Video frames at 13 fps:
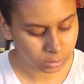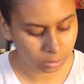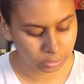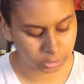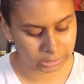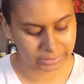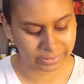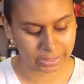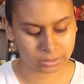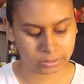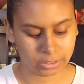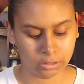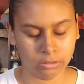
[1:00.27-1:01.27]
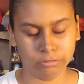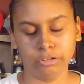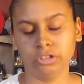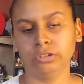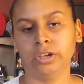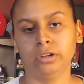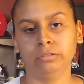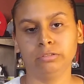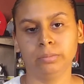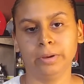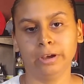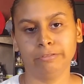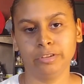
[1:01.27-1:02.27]
Then you let that sit in the refrigerator for
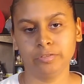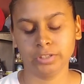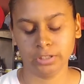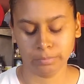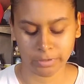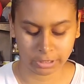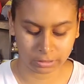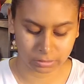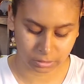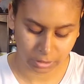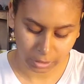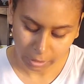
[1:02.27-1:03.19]
about 15 minutes.